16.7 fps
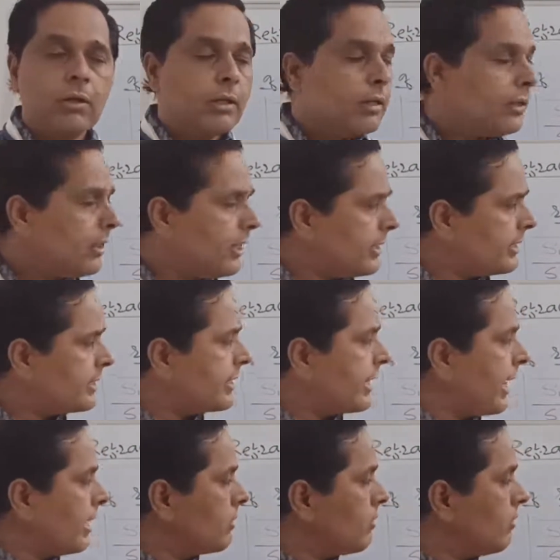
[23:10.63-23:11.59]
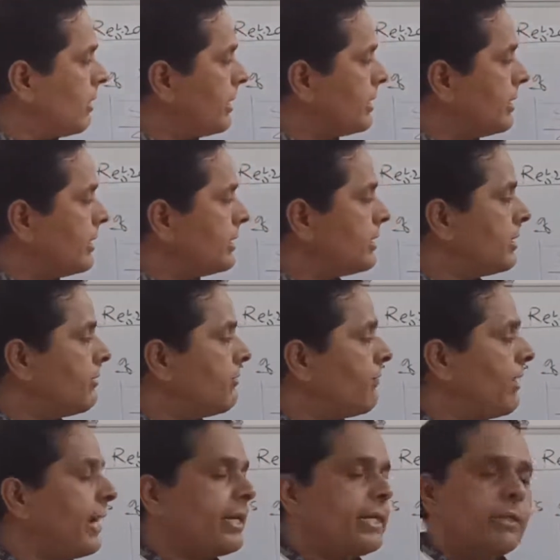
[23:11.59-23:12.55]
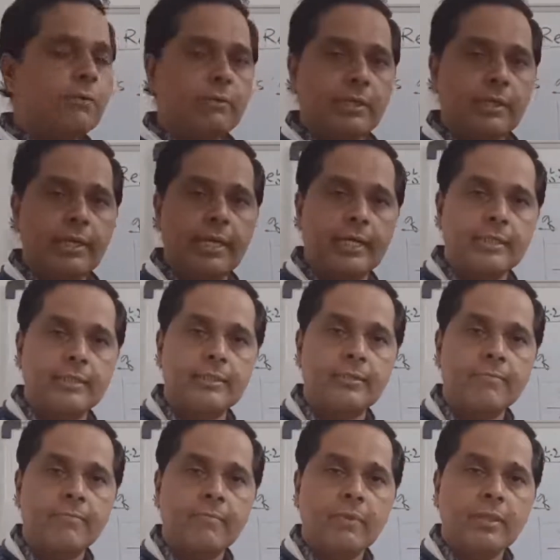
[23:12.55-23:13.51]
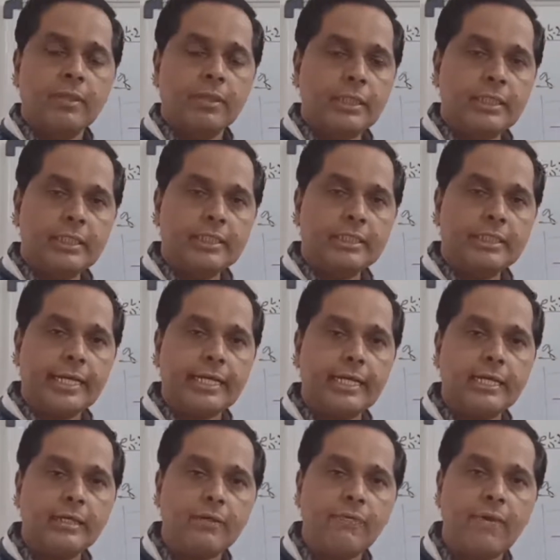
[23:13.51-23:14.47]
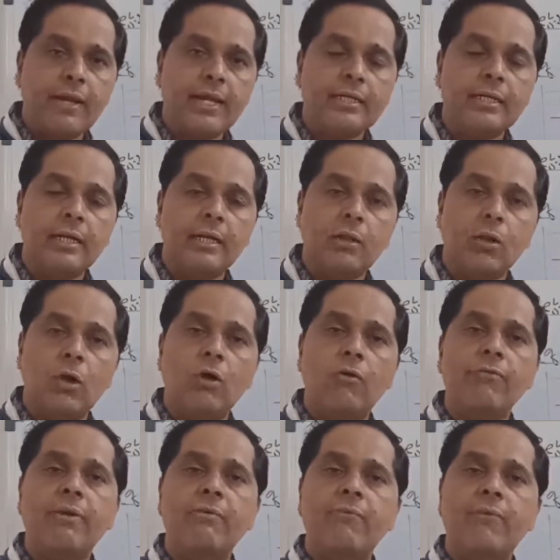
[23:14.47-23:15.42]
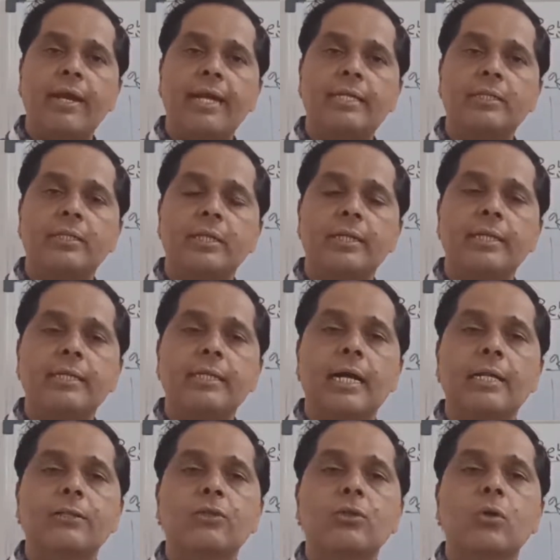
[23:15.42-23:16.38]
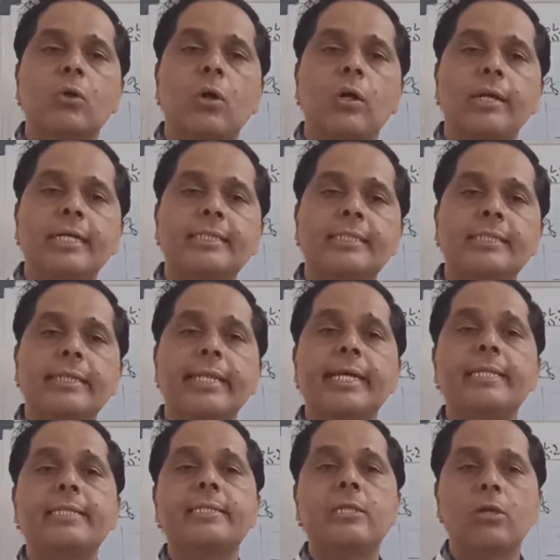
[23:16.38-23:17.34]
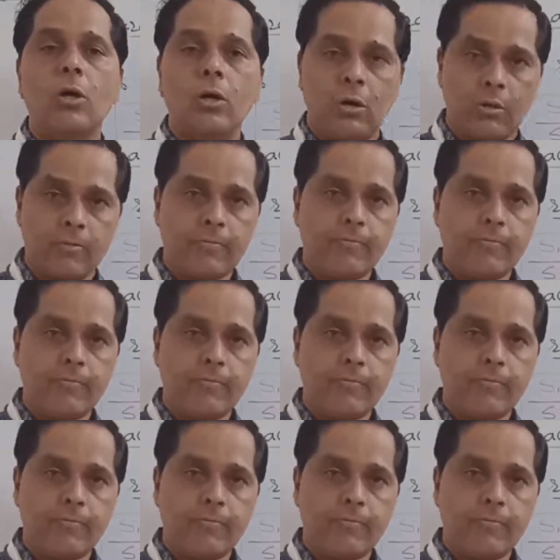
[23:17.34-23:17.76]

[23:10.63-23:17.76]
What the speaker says: Let us calculate this refractive index. This is second law of refraction. It is also called as Snell's law.